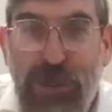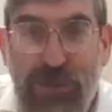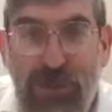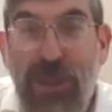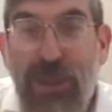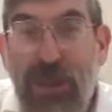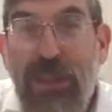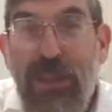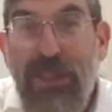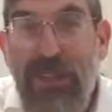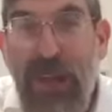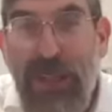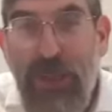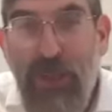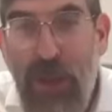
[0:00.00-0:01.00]
words, it's a
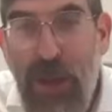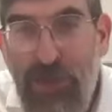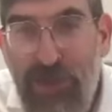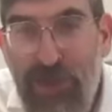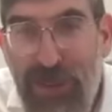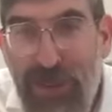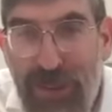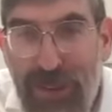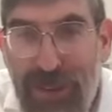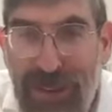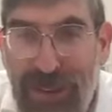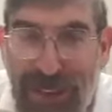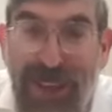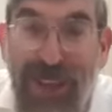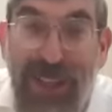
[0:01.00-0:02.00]
nice way
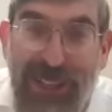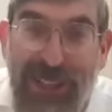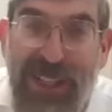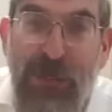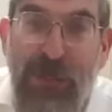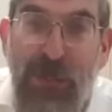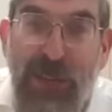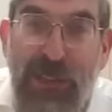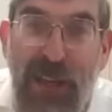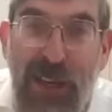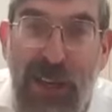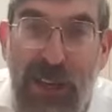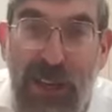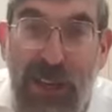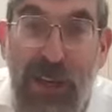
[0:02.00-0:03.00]
of
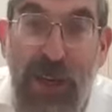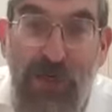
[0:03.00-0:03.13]
saying